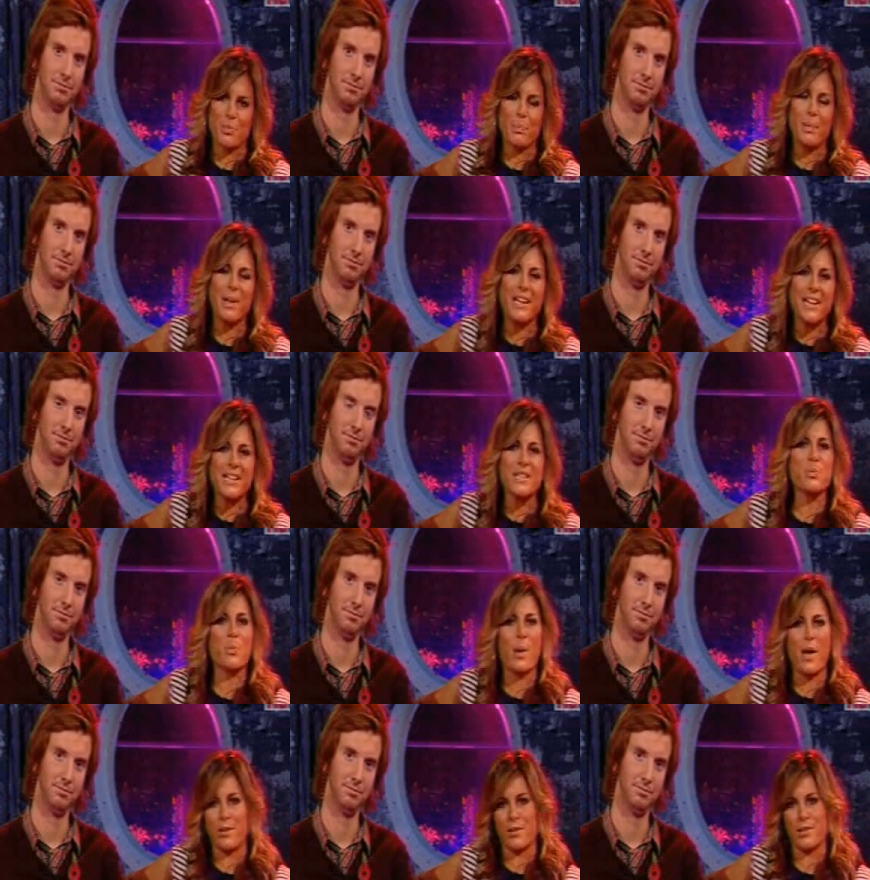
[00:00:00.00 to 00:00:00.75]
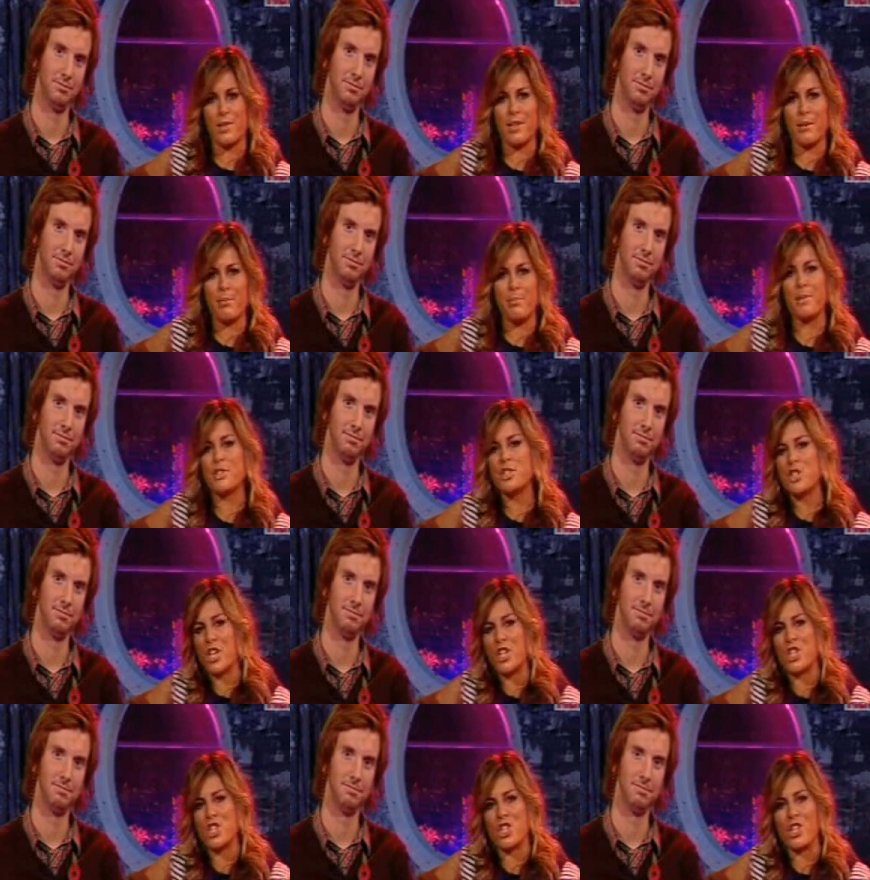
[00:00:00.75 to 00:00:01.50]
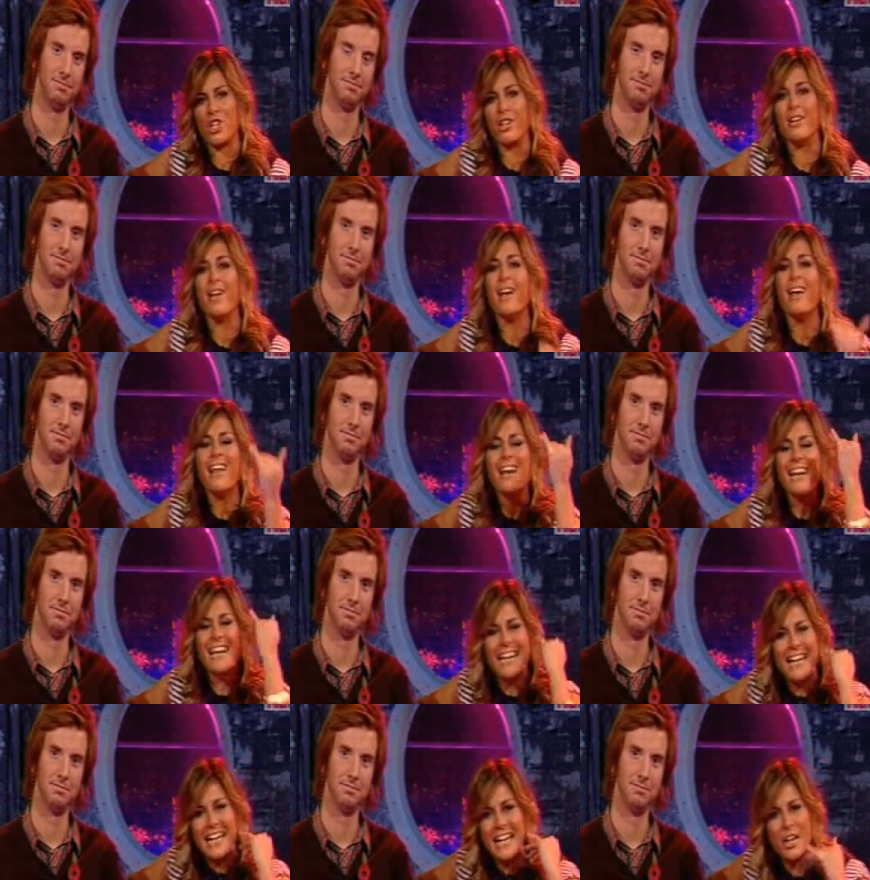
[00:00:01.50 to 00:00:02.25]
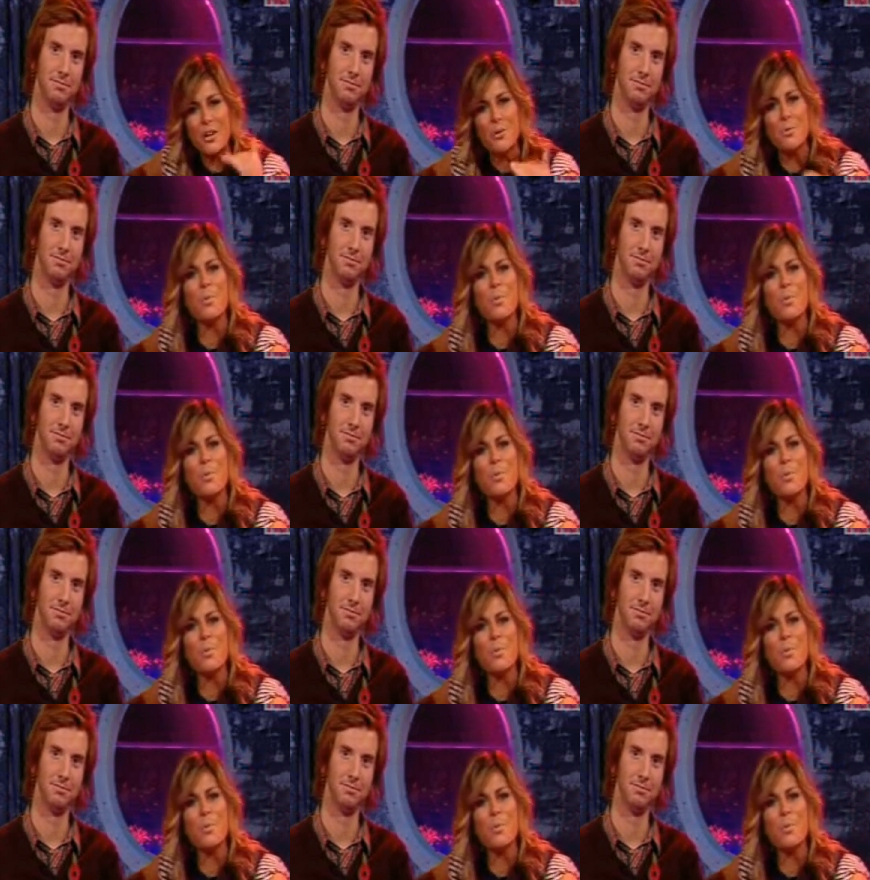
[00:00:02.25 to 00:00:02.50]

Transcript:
Speaker 1: please welcome magician Liam